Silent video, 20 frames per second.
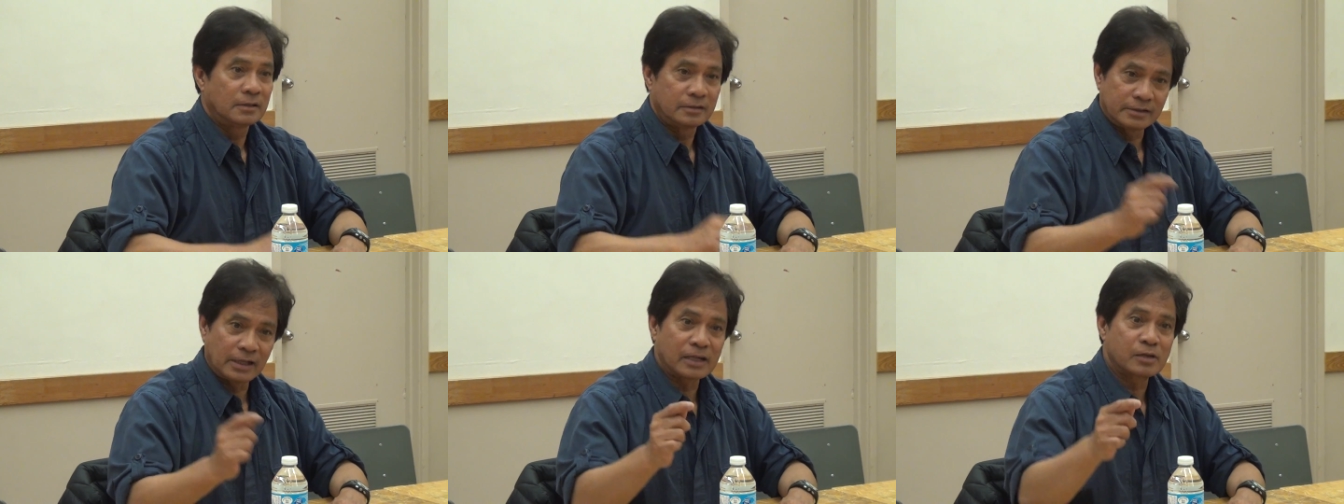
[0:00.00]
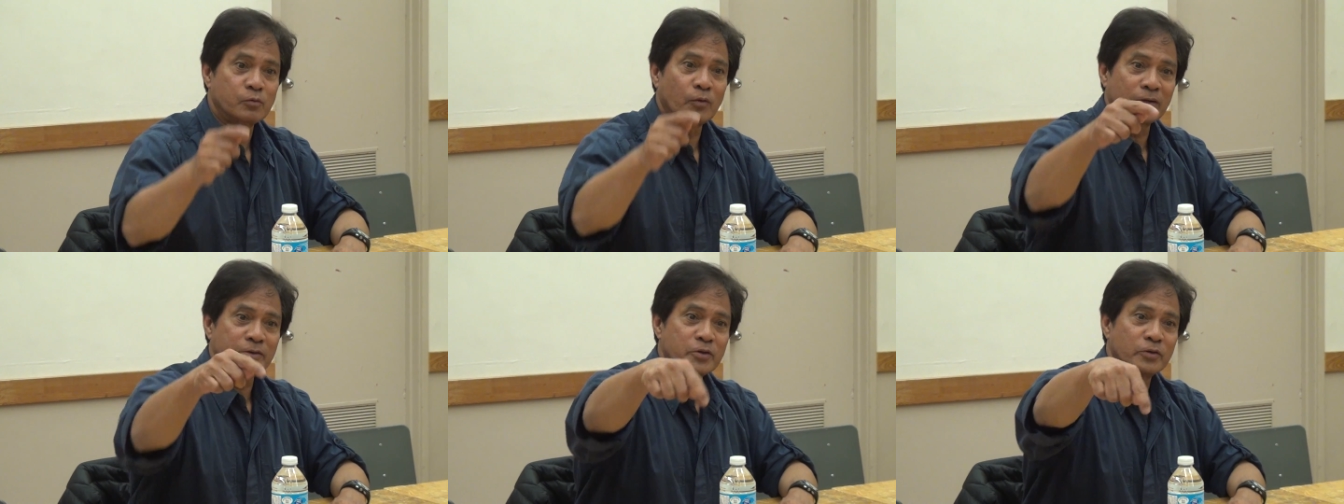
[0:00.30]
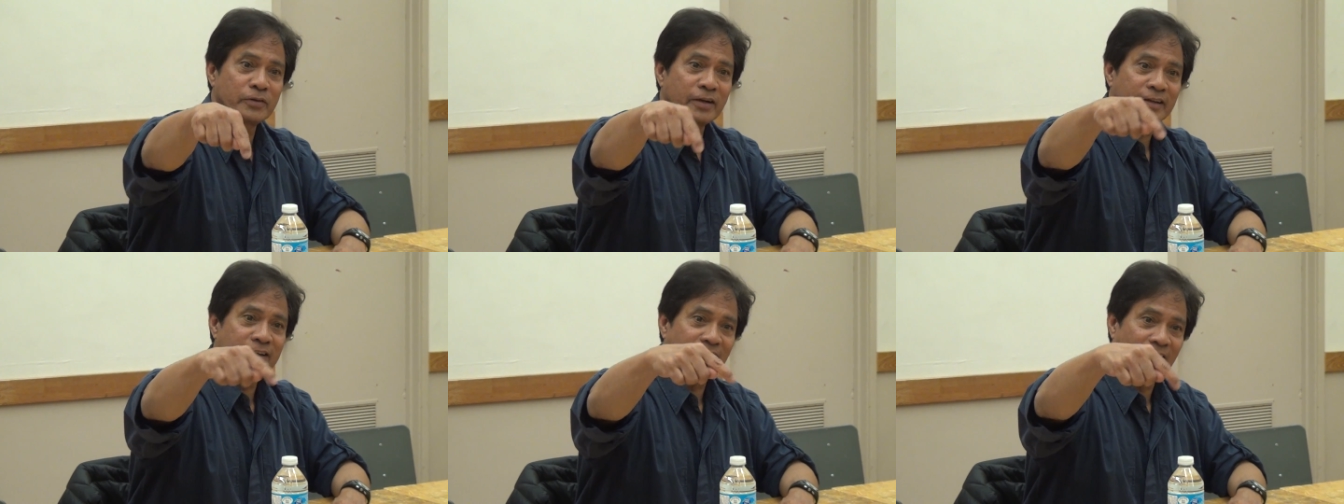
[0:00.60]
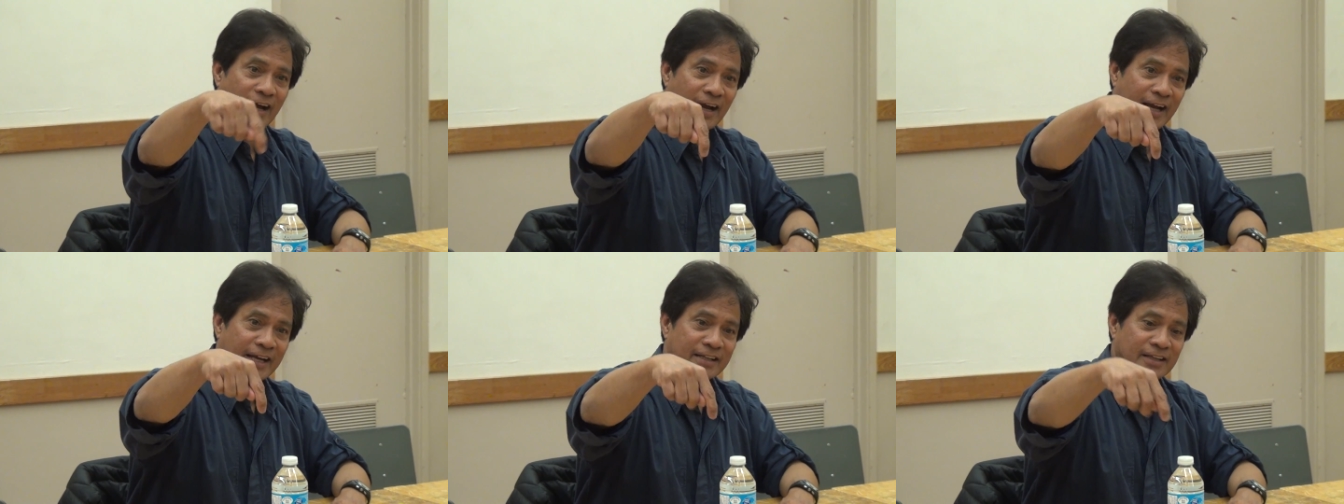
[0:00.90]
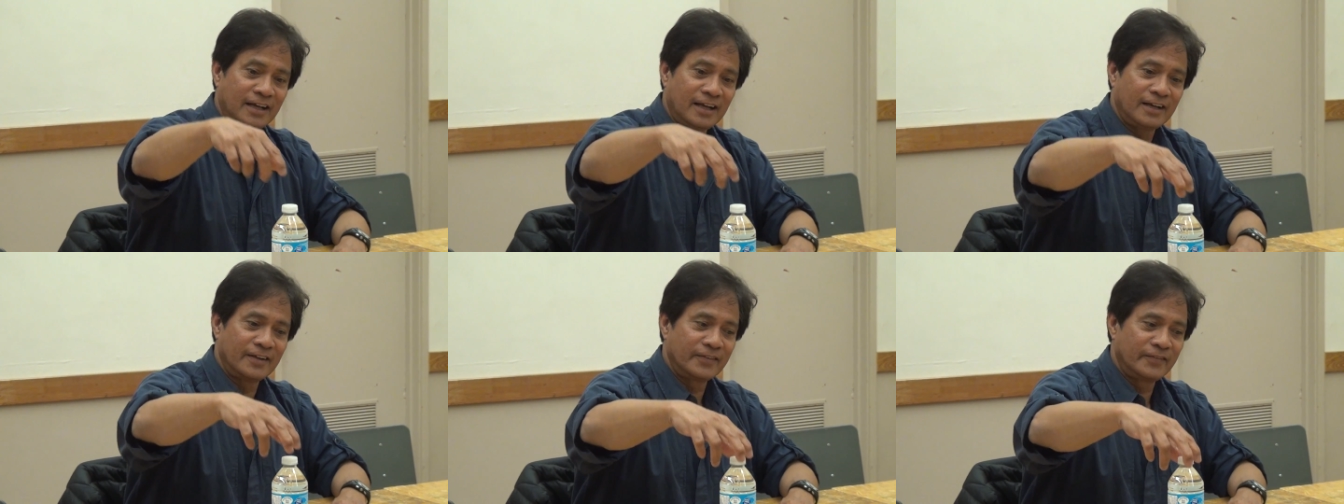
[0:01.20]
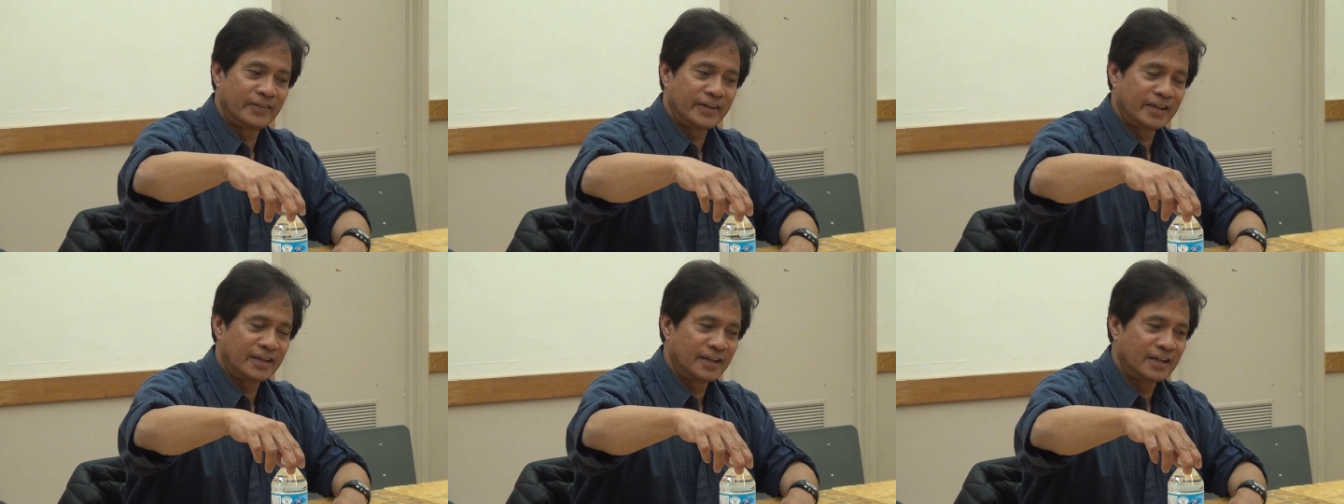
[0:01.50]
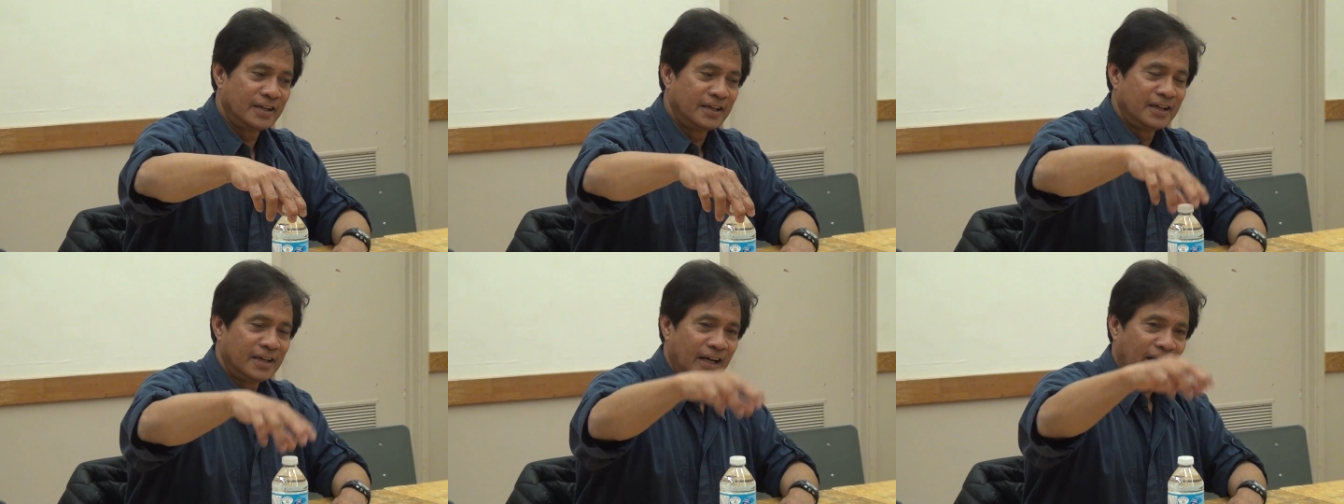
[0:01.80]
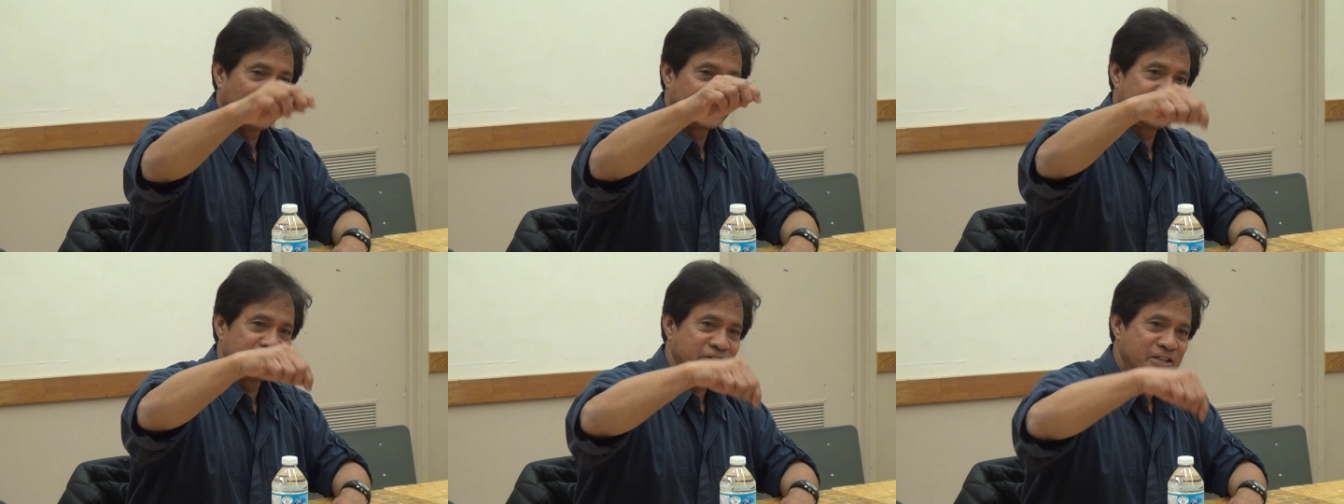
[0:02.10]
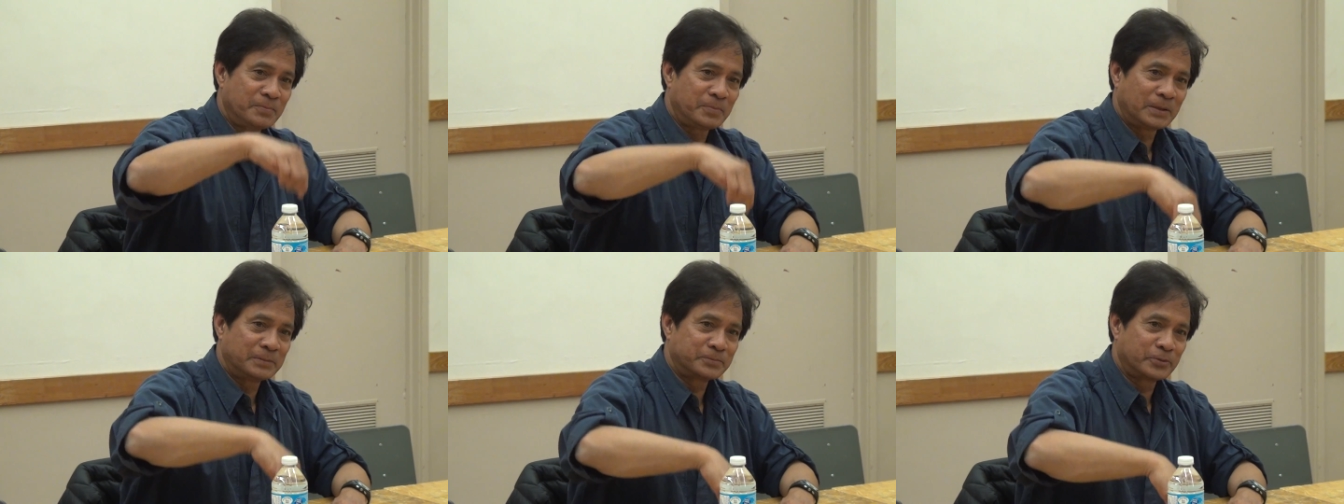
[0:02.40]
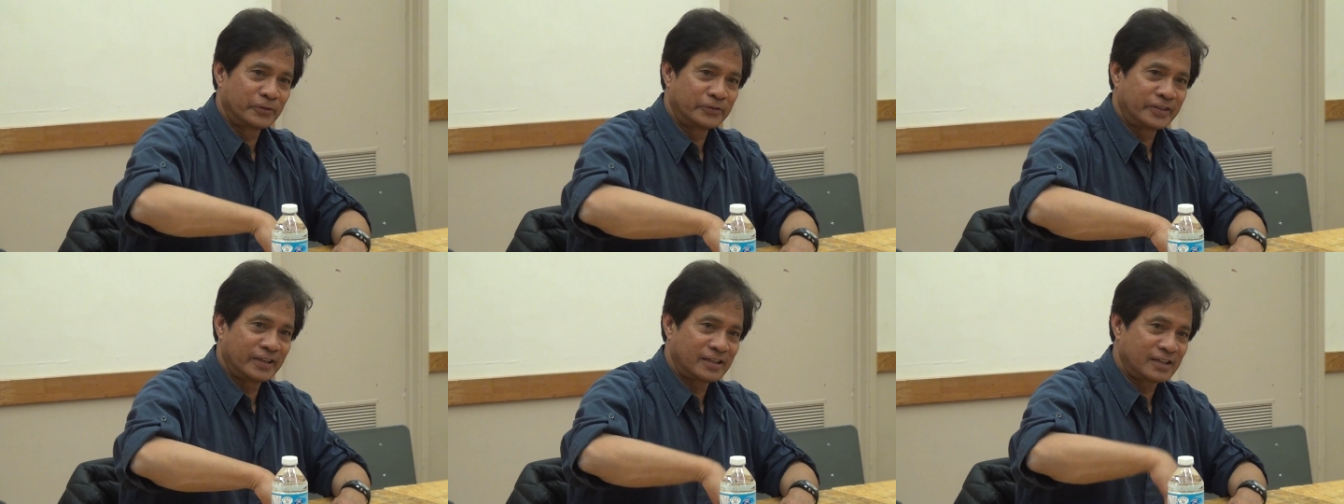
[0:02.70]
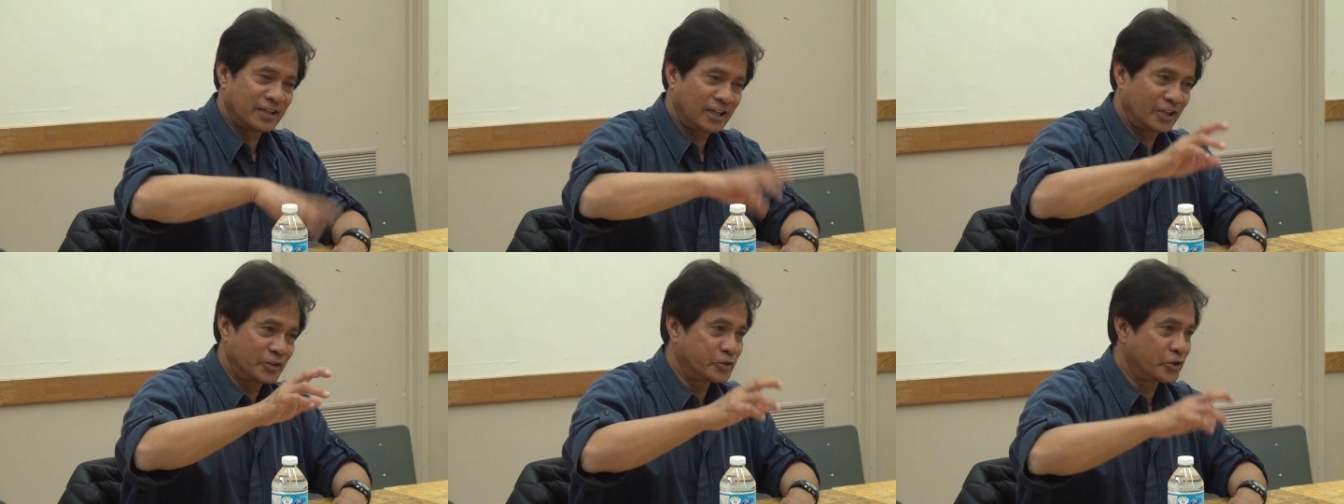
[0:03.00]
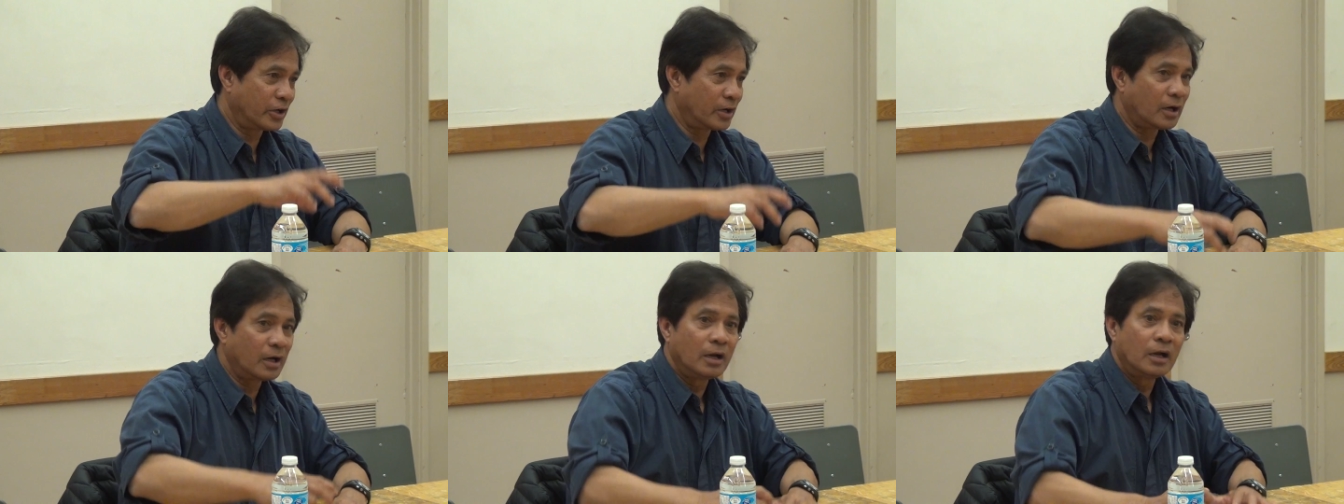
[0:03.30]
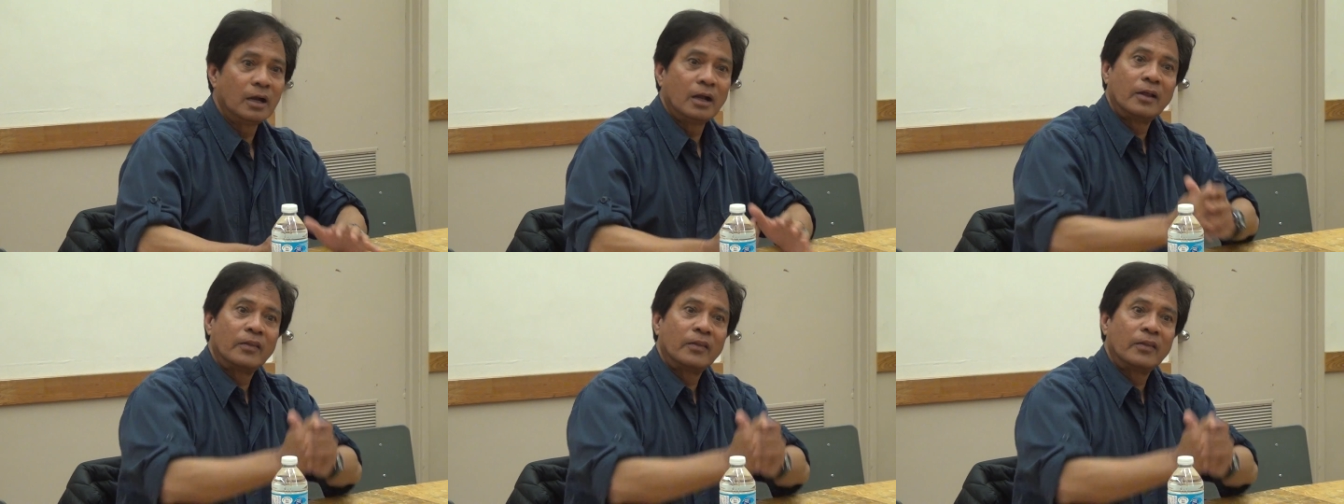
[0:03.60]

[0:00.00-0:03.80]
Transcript: that's why during the height of the uh, anti-Japan protests last year,